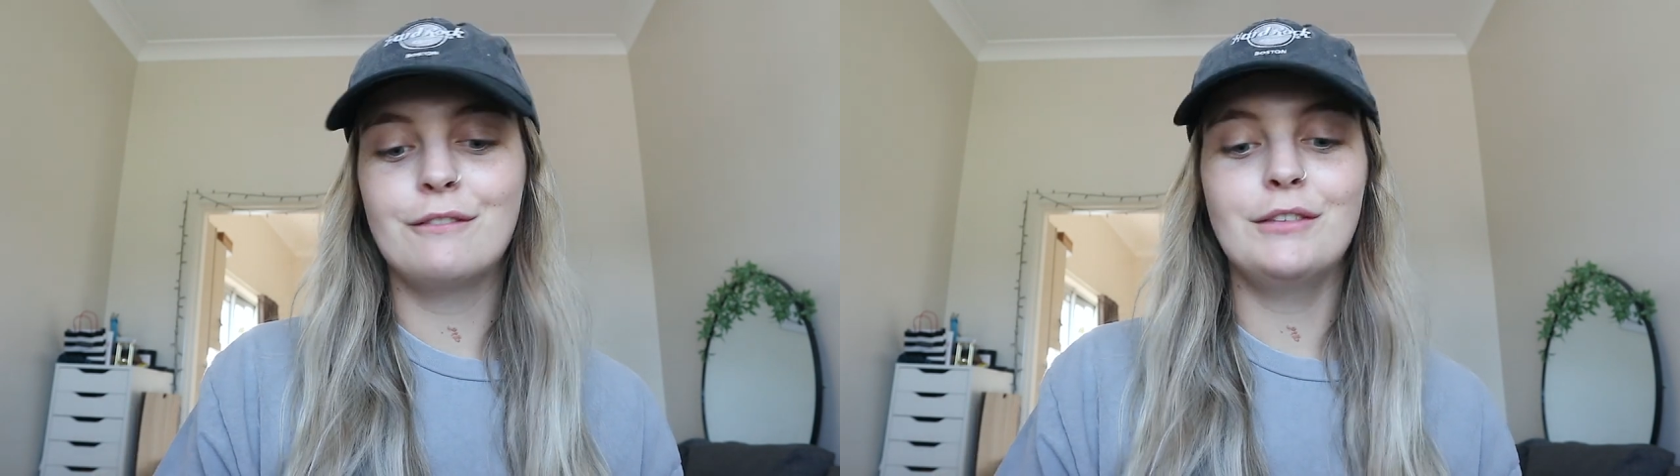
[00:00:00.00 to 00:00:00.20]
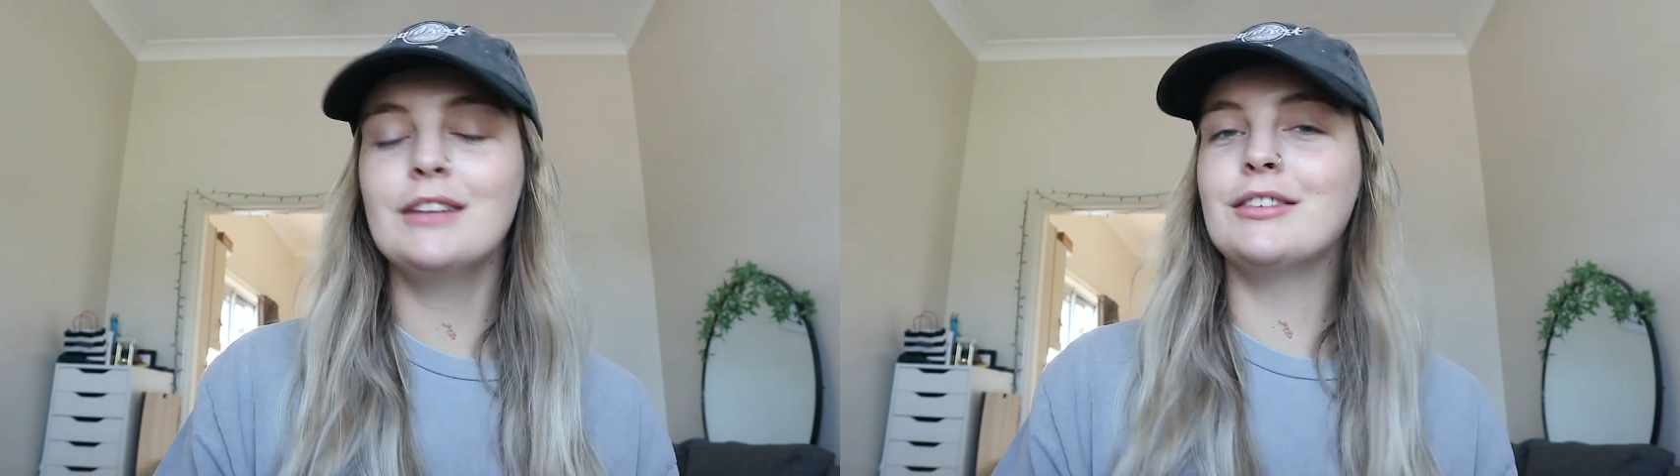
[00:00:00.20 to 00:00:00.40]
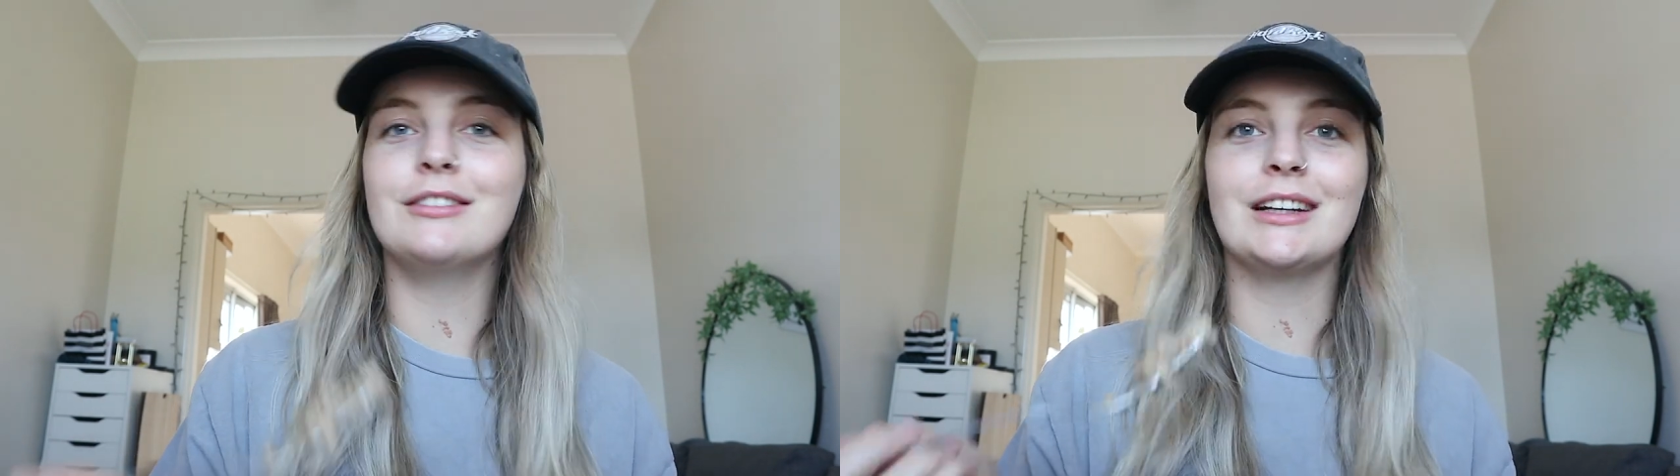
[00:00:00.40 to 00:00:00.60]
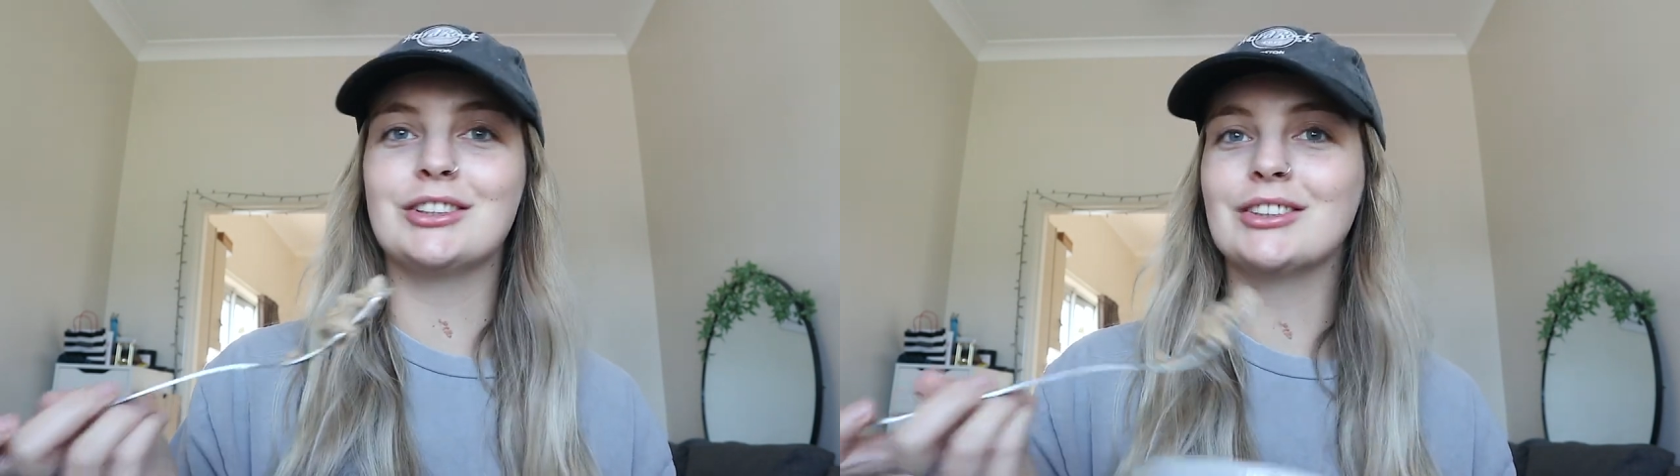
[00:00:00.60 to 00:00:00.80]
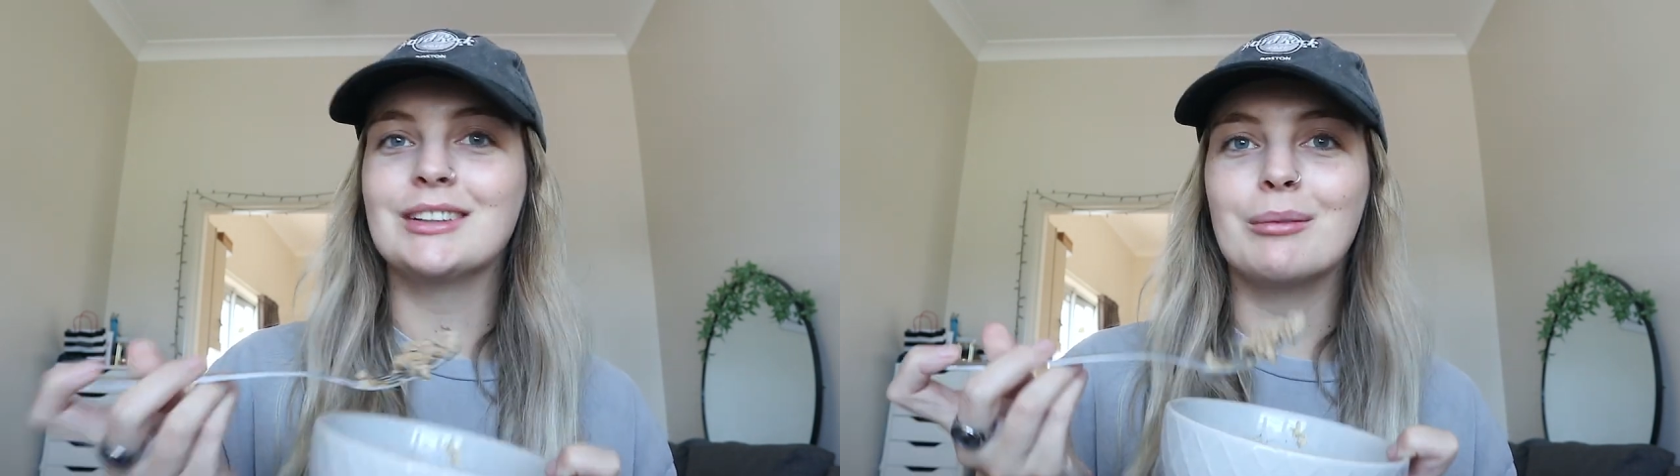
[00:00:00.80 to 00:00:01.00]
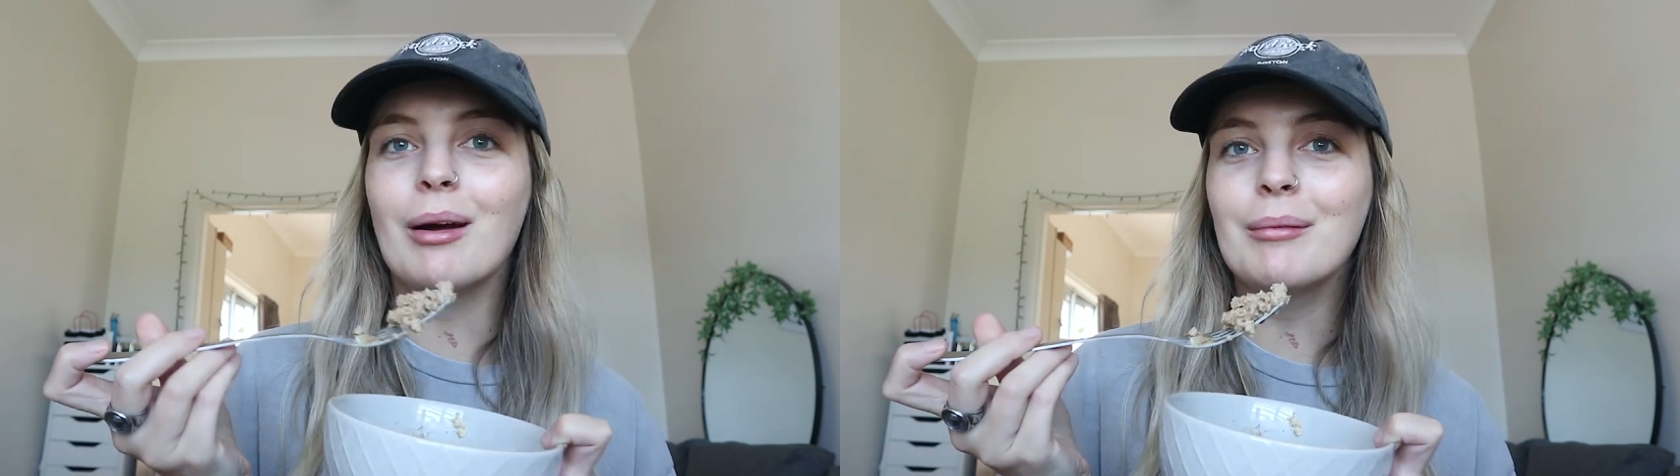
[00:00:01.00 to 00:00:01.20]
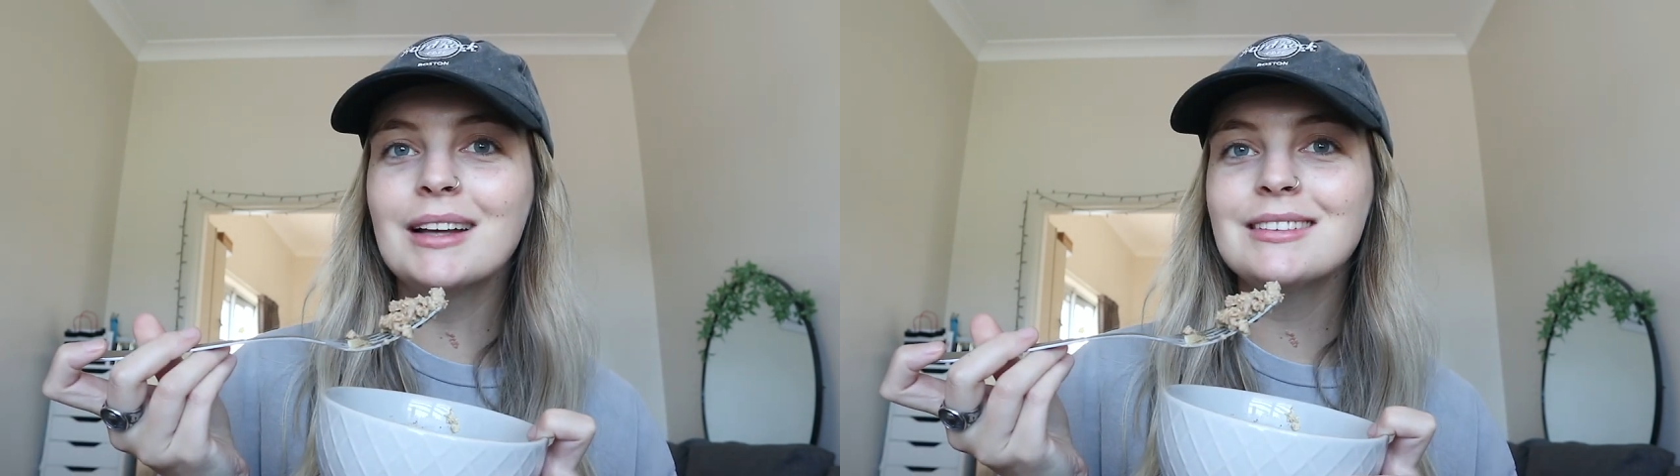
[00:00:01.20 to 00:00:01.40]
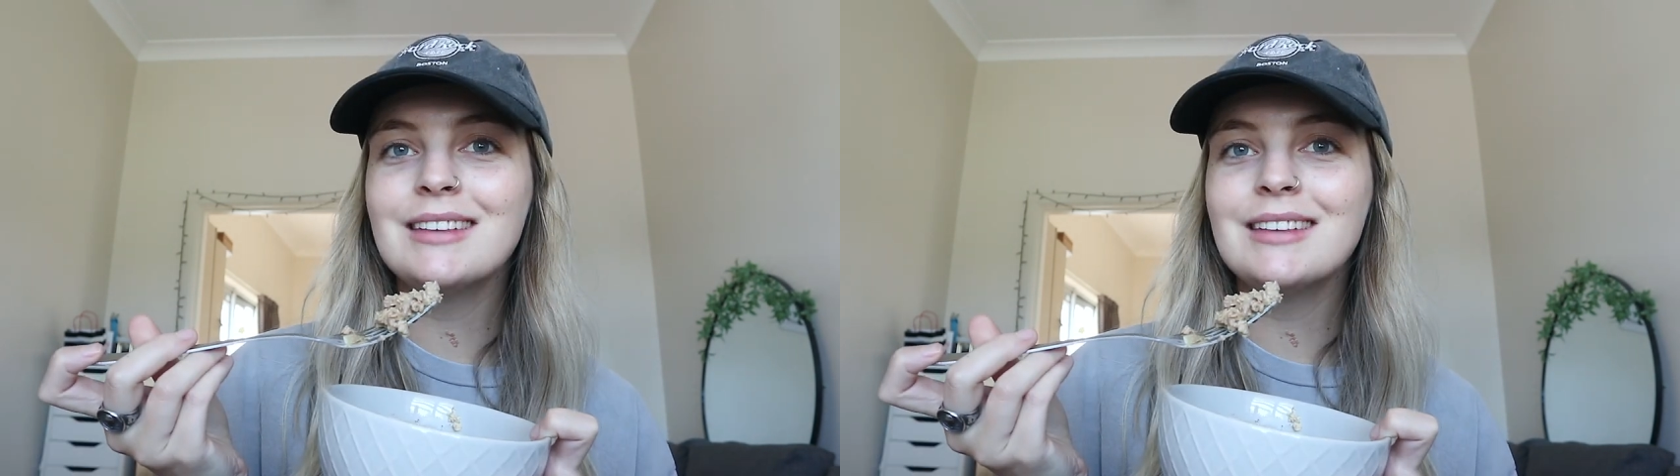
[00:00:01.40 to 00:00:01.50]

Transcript: full of adventure at the moment,